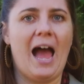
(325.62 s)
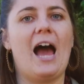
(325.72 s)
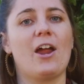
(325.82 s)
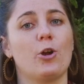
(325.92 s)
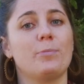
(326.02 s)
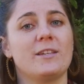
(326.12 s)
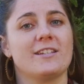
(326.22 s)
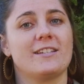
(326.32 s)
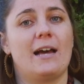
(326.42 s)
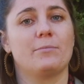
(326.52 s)
I hope this
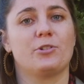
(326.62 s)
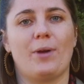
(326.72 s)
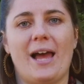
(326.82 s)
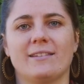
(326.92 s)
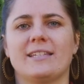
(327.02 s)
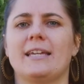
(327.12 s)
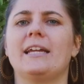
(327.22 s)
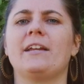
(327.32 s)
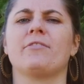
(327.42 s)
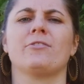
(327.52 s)
has helped you answer
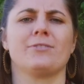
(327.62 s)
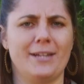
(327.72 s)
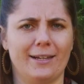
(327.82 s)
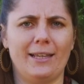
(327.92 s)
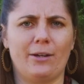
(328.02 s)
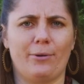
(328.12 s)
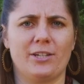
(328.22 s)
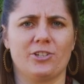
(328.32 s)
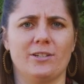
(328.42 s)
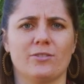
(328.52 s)
any of those niggling
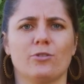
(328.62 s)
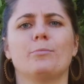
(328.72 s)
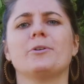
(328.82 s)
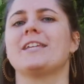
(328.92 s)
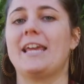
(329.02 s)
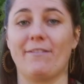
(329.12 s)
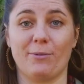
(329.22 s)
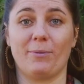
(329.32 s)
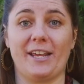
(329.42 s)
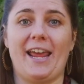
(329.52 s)
questions almost
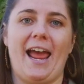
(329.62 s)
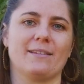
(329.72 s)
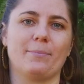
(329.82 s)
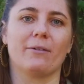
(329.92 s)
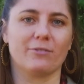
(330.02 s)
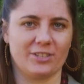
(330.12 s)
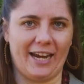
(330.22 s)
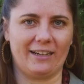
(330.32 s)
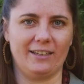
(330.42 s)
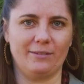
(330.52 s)
everybody has about
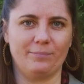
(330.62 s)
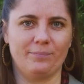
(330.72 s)
recycling.